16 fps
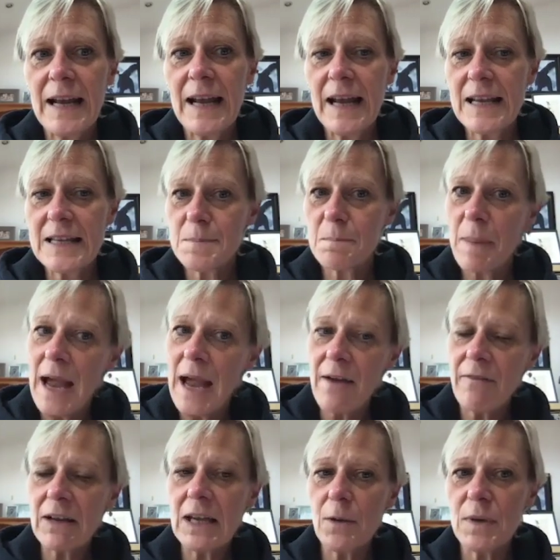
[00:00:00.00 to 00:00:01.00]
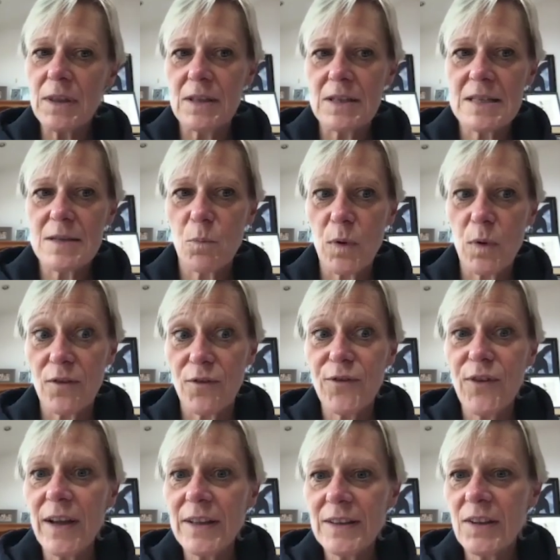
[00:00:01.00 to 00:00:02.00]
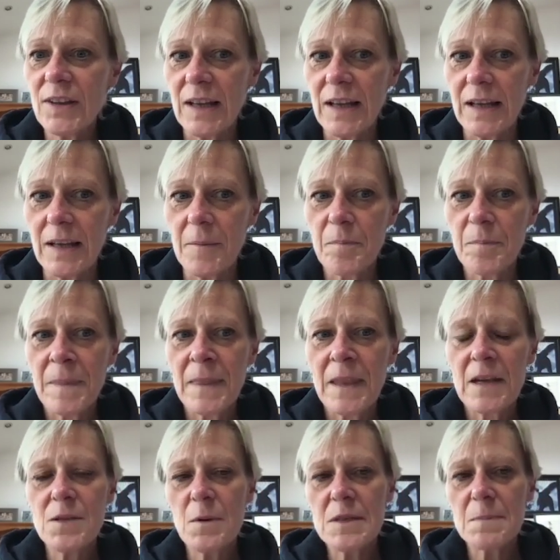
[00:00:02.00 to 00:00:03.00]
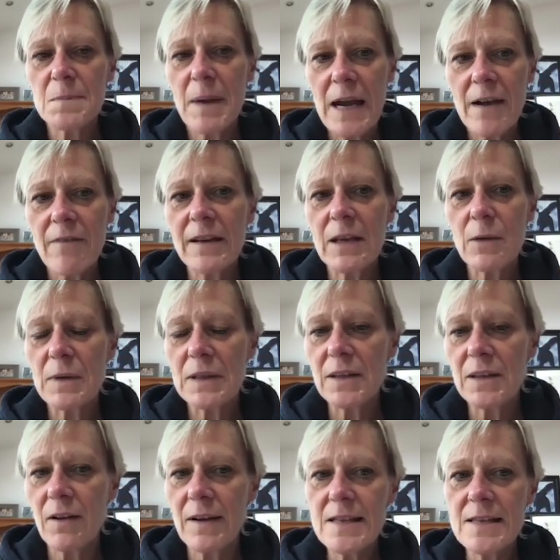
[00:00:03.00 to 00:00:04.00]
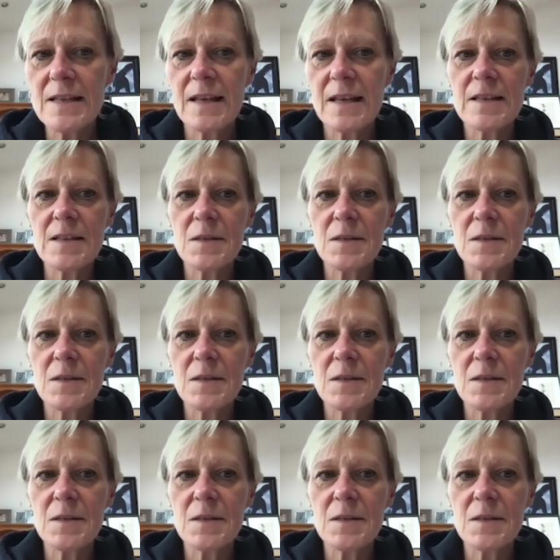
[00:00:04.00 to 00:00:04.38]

it's pairing it with a fun thing. So it's pairing it with nice things,